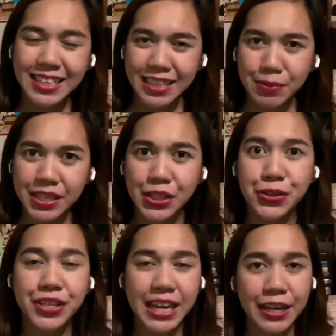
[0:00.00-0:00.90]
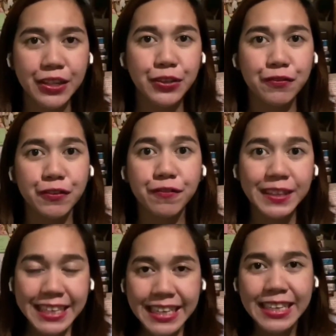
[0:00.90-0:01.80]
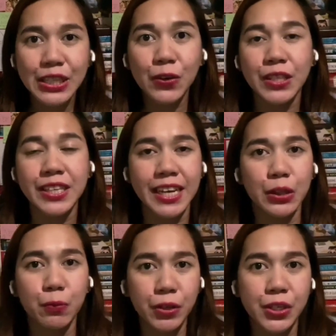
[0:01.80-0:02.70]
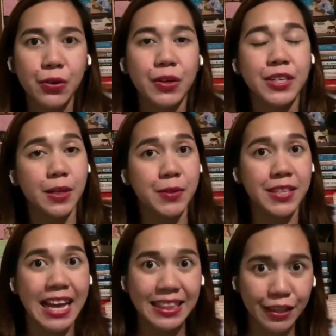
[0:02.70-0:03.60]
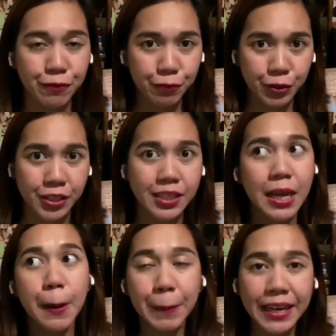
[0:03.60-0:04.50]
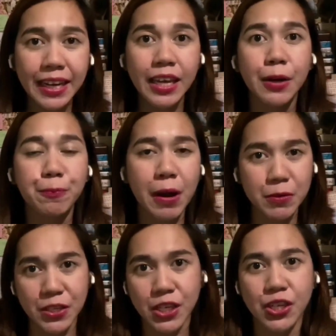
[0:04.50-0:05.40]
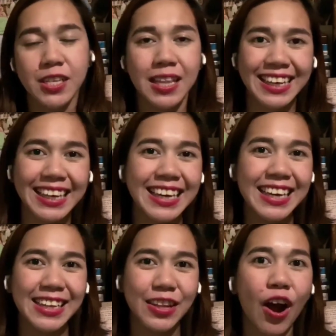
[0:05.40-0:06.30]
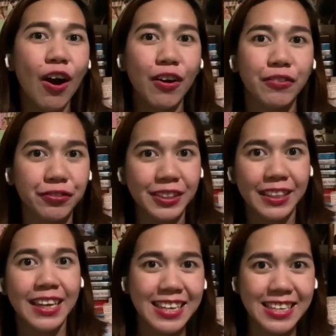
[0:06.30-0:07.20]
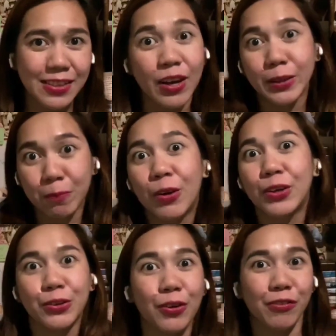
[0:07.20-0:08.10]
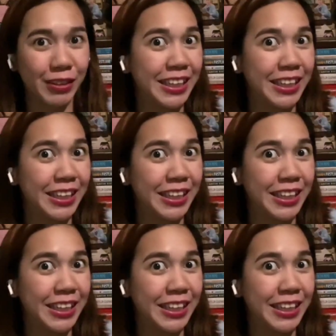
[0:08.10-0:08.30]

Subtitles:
limited to 10 to 15 content words or substantive words, meaning prepositions like in, of, is not part of the